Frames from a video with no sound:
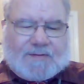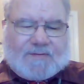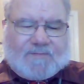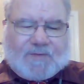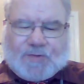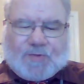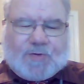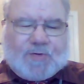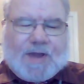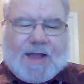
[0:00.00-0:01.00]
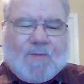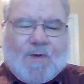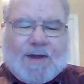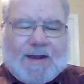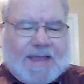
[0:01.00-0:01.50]
For you do not
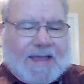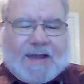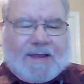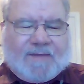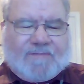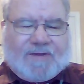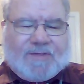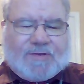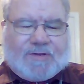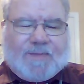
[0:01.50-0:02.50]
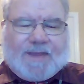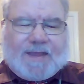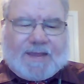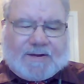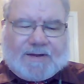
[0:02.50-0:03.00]
want any of us to be
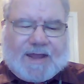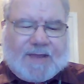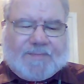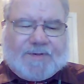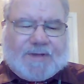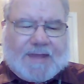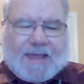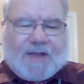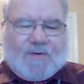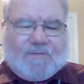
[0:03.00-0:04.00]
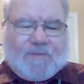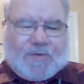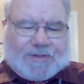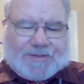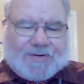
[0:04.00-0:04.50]
condemned to hell for
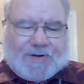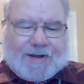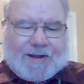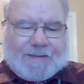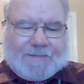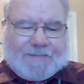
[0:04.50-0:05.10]
eternity.